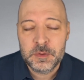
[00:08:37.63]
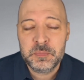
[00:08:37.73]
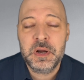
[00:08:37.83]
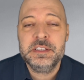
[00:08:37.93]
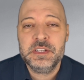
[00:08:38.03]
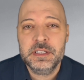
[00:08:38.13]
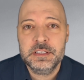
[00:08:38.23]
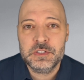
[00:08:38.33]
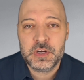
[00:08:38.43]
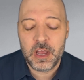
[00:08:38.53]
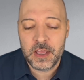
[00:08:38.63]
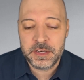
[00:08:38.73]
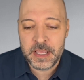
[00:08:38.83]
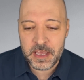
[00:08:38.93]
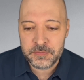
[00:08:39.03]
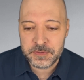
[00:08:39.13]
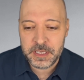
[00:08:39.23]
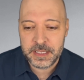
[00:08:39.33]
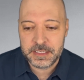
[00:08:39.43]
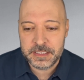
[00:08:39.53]
President John F.
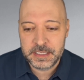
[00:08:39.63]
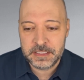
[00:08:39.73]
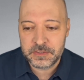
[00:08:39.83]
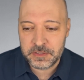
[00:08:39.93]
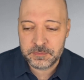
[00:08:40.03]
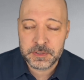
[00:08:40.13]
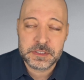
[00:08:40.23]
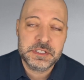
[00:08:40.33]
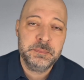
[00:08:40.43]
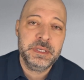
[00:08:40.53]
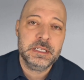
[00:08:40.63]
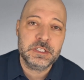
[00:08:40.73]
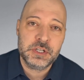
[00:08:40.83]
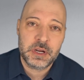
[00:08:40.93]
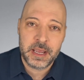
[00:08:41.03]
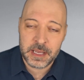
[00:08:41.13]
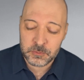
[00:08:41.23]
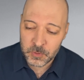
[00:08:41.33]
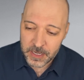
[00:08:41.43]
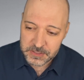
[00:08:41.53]
Kennedy delivered a speech at
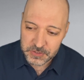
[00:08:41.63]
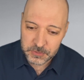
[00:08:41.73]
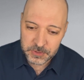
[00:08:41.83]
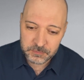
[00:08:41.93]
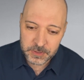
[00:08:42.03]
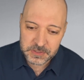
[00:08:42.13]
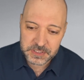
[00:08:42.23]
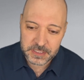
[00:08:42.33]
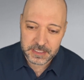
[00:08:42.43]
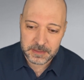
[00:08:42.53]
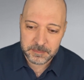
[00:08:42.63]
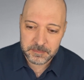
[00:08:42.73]
Rice University